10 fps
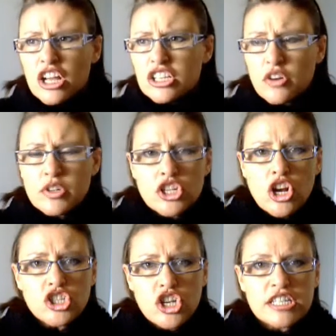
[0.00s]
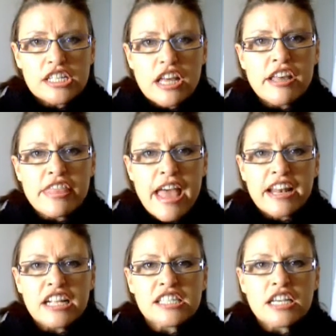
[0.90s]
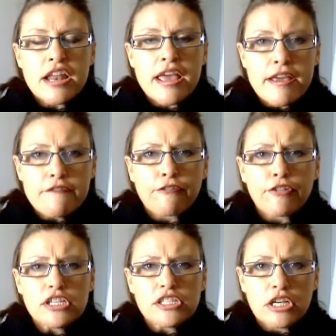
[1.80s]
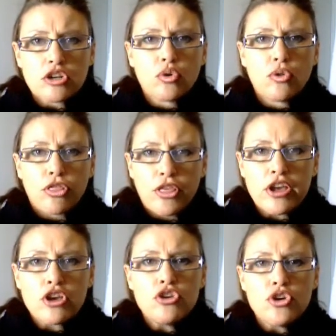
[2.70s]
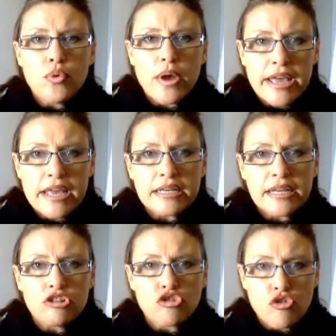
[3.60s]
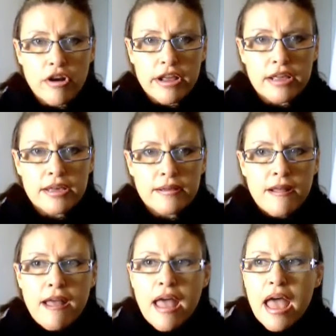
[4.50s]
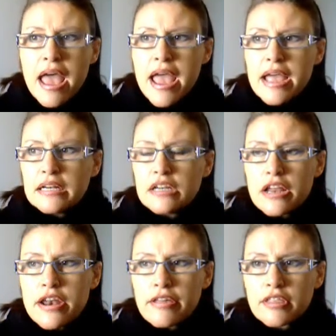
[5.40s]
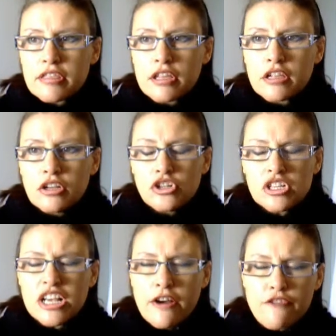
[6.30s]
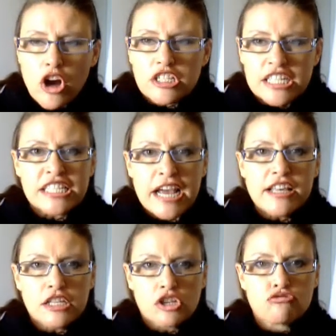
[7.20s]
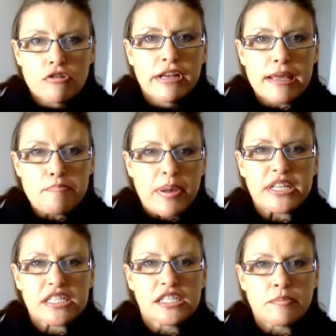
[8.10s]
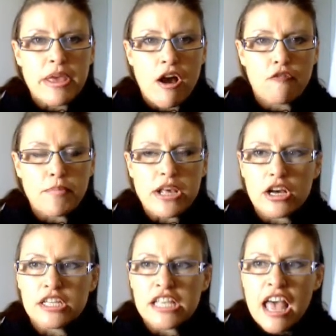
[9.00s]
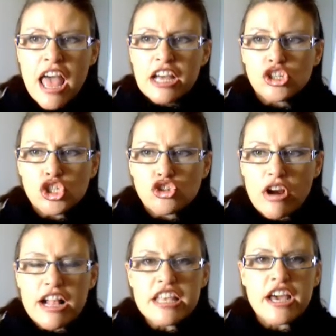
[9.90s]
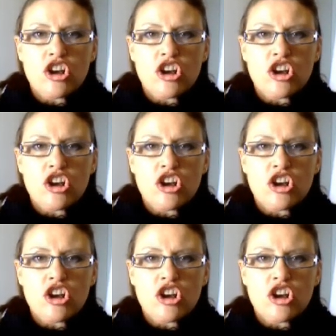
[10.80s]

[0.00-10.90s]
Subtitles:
So it's not just in that, it's in every single thing you eat and drink. And another thing that I've got to say this, it really pisses me off because Australia